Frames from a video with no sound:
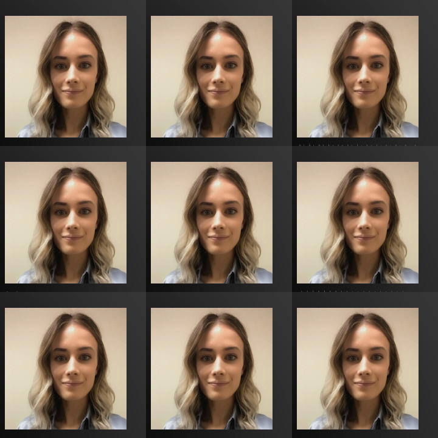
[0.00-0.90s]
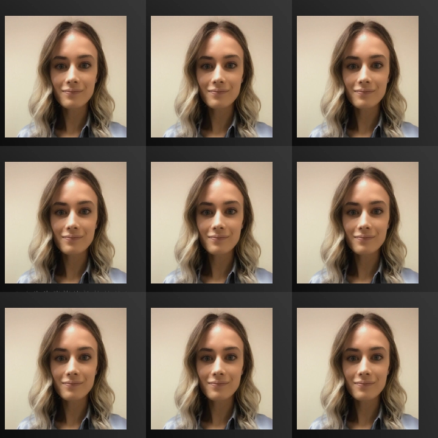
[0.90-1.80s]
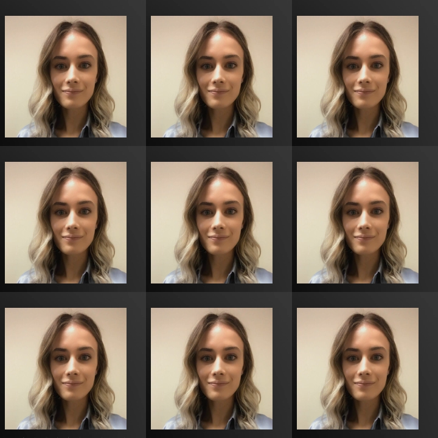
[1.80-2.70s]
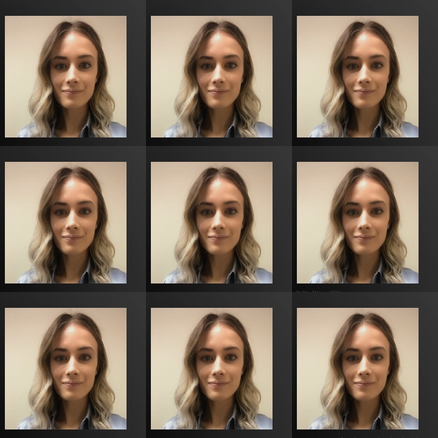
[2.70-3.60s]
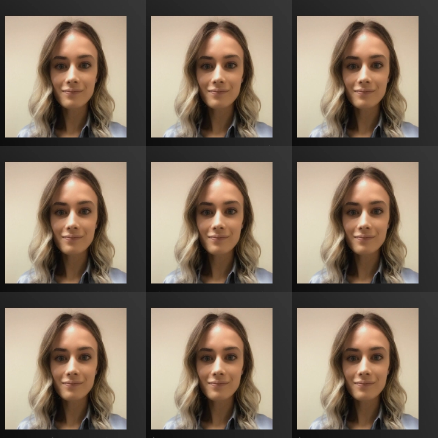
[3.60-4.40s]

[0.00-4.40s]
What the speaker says: [no speech]